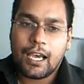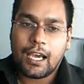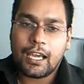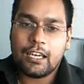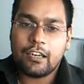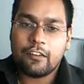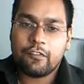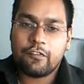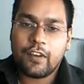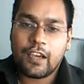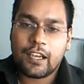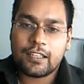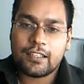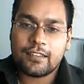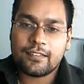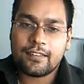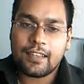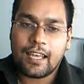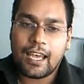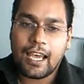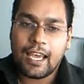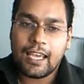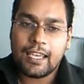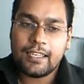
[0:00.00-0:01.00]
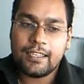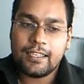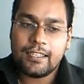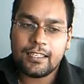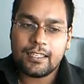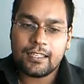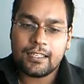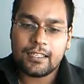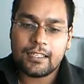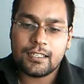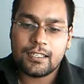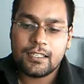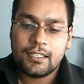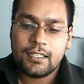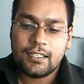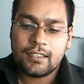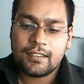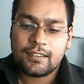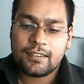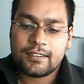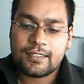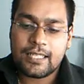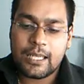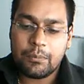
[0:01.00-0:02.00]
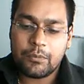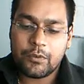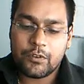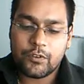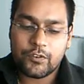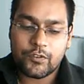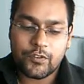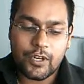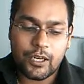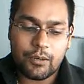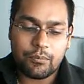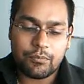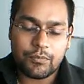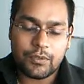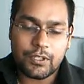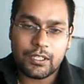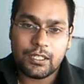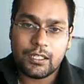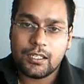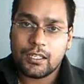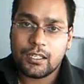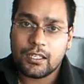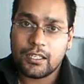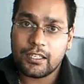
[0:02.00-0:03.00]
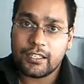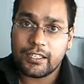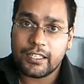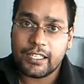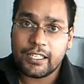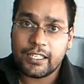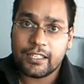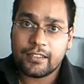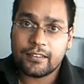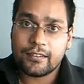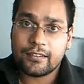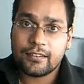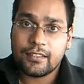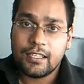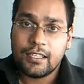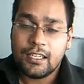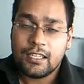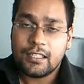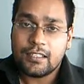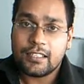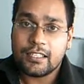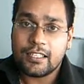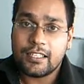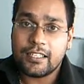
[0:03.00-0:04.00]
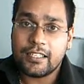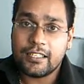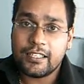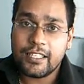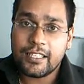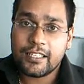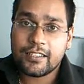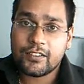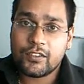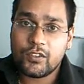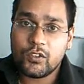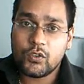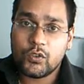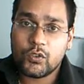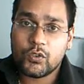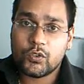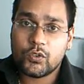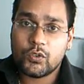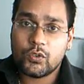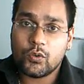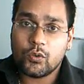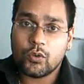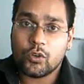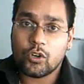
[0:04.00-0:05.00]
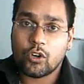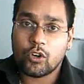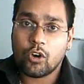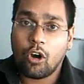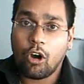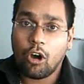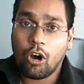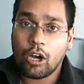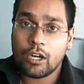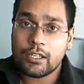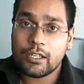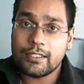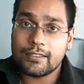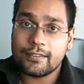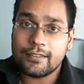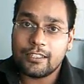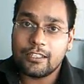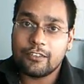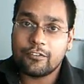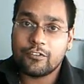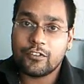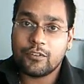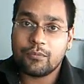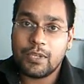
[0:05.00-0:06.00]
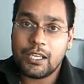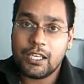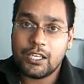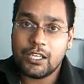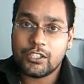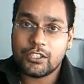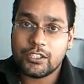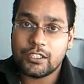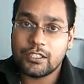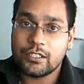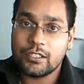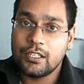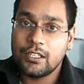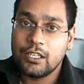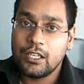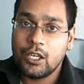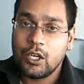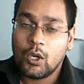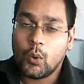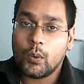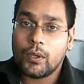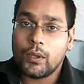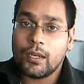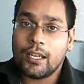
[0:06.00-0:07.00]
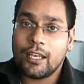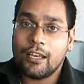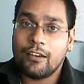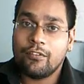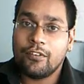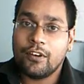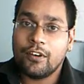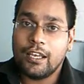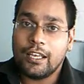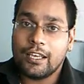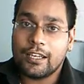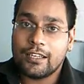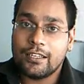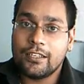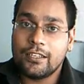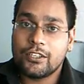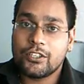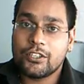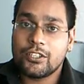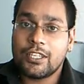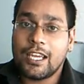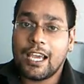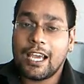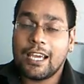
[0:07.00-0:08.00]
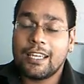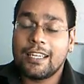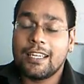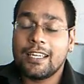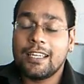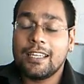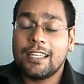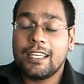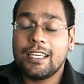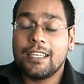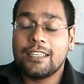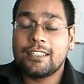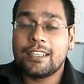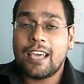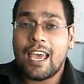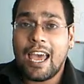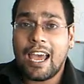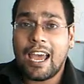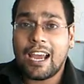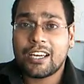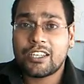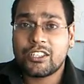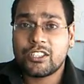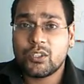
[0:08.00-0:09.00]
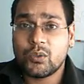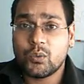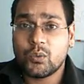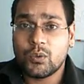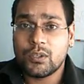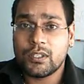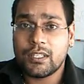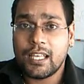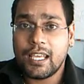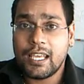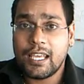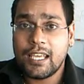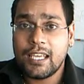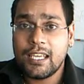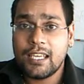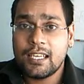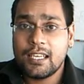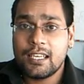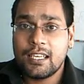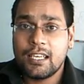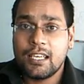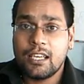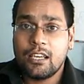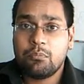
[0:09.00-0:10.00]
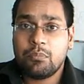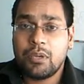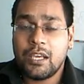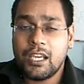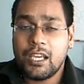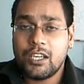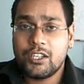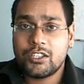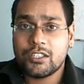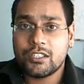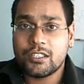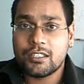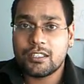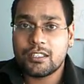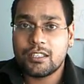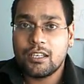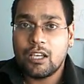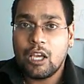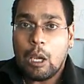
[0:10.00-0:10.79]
And in fact, this idea stems from the Greeks. The Greeks used to record this information whenever a clinician had an interaction with a patient.